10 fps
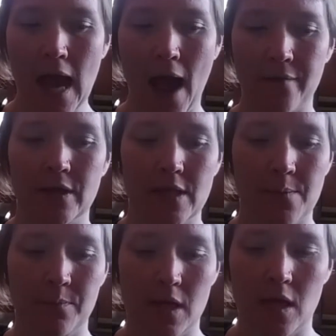having
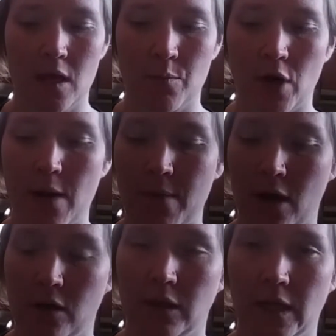them be
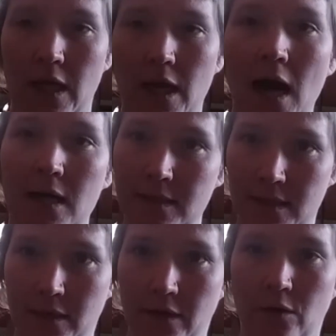primarily
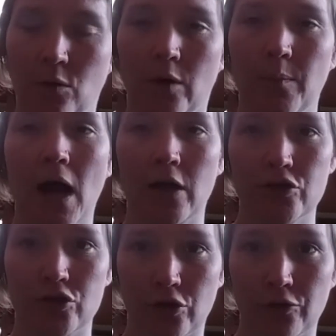asana or
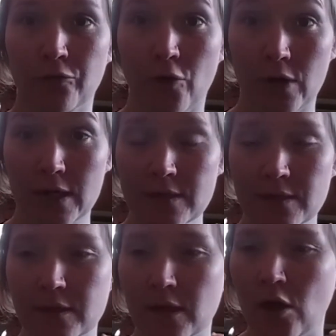posture
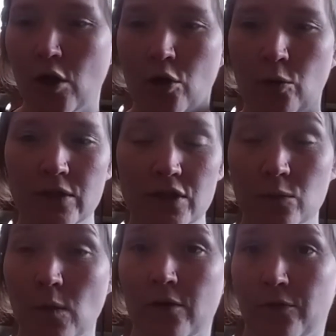focused, which is
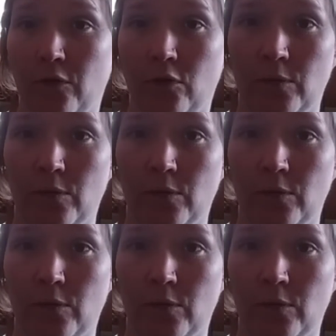wonderful.